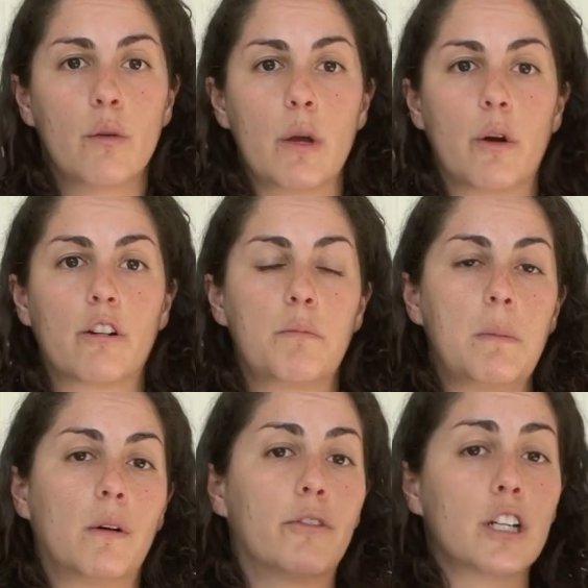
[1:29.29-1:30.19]
We work with
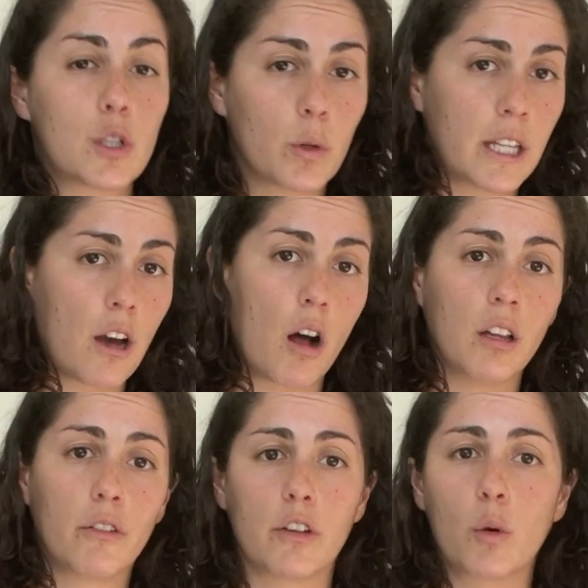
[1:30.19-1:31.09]
people virtually all
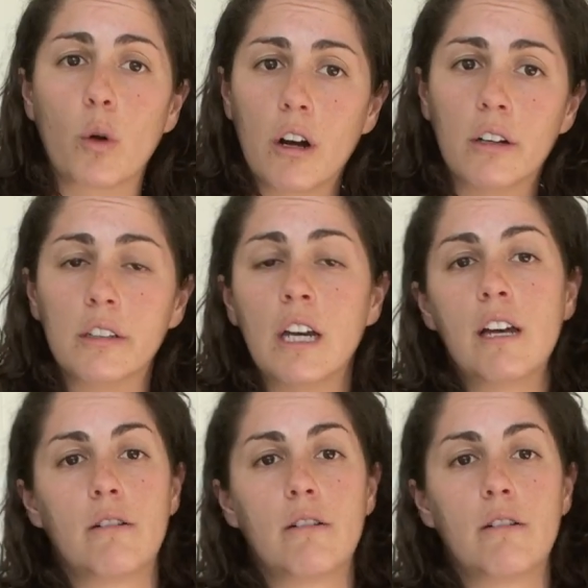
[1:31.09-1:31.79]
over the world.